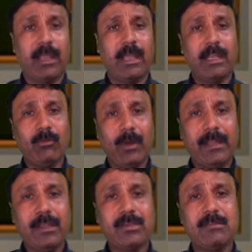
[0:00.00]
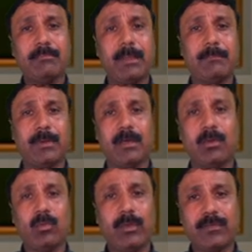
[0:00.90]
An invitation
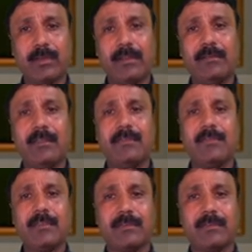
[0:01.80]
paper which contains